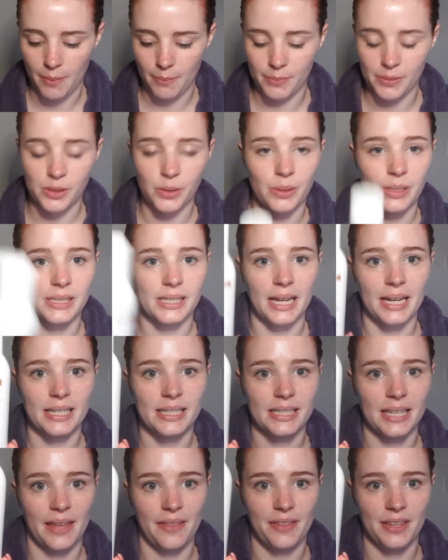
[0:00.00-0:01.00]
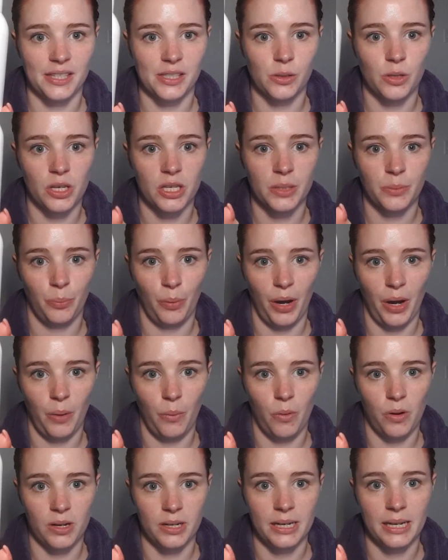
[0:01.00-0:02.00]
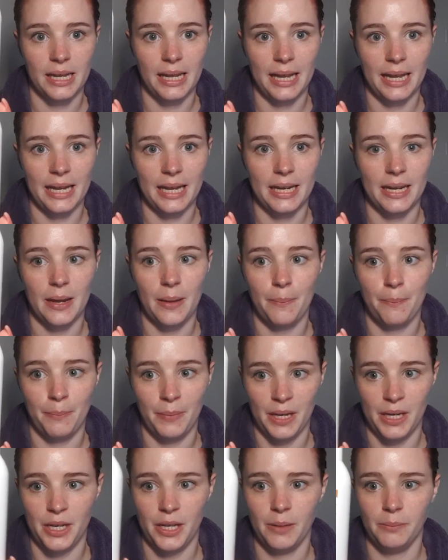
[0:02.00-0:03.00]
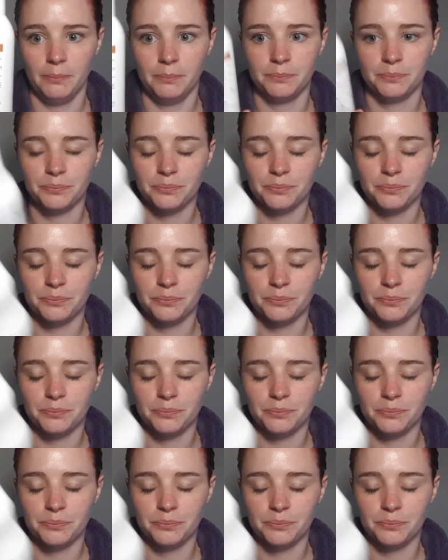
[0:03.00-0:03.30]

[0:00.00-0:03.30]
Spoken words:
So I decided to get this spray one in medium.